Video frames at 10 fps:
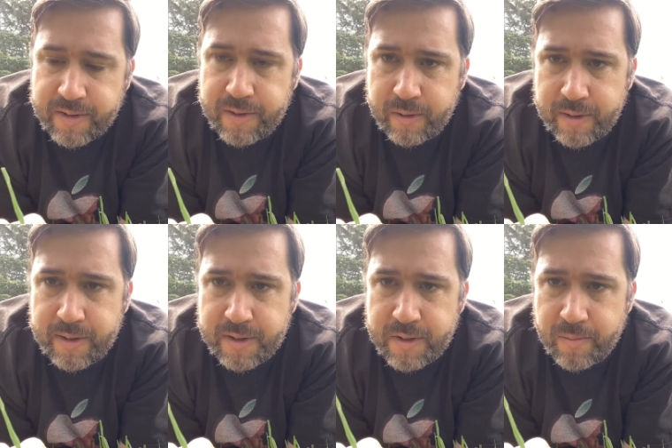So
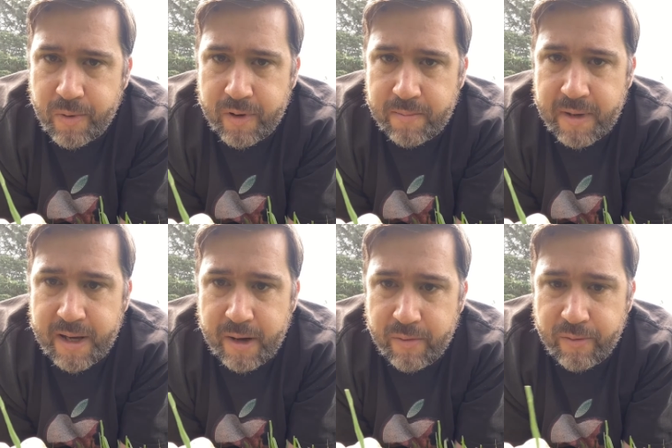it's important to be
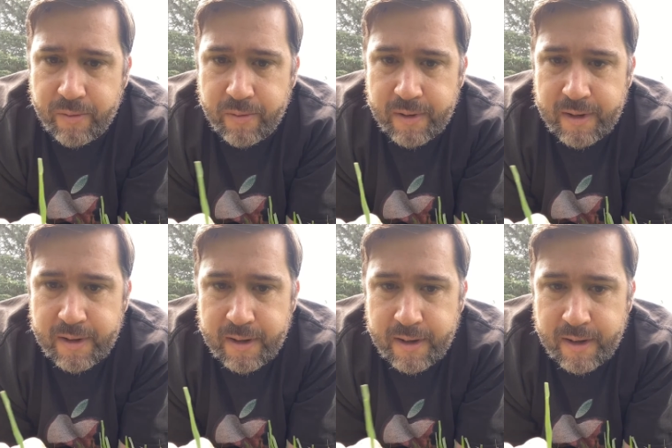careful
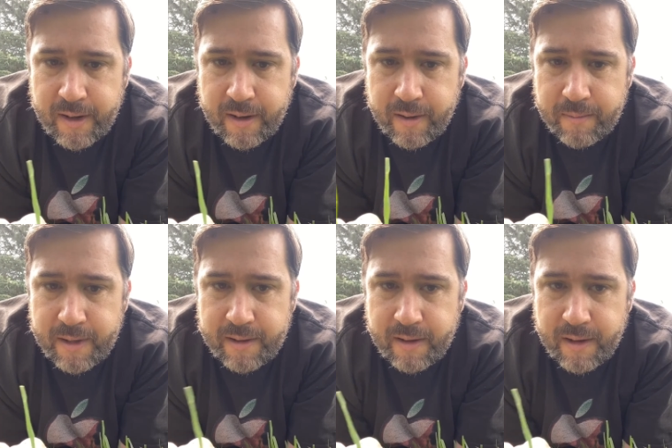
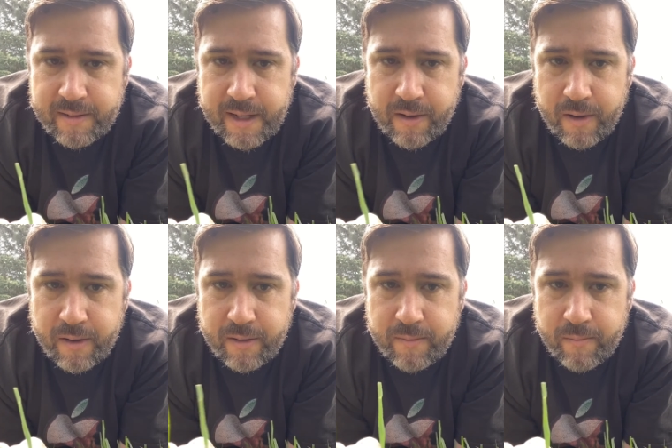and not take
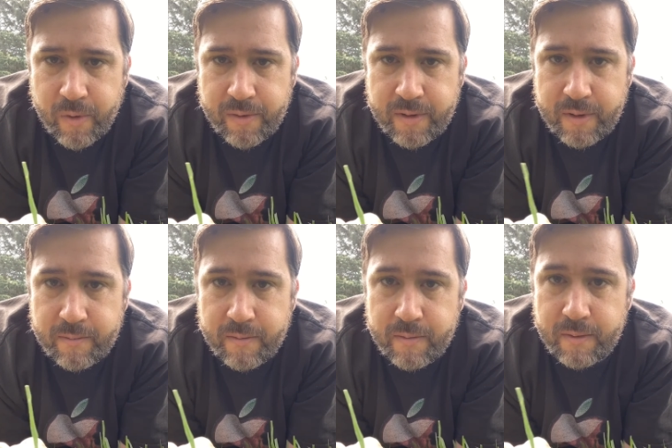on more
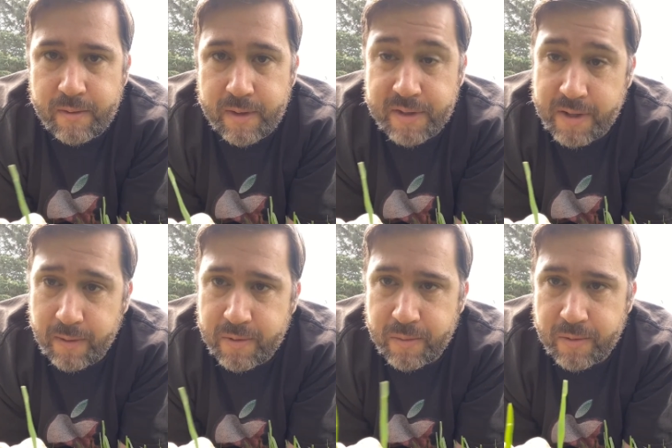than is
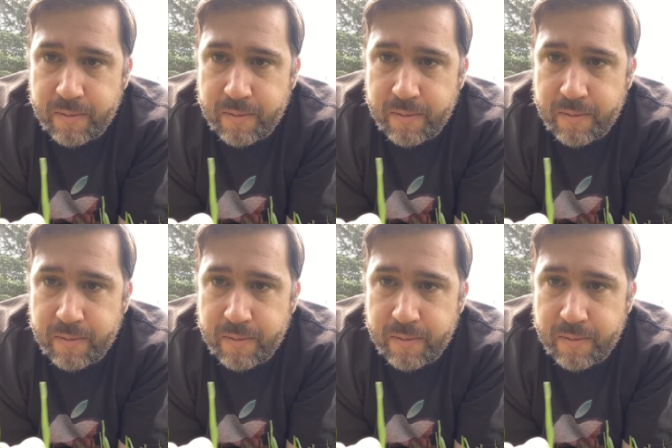comfortable.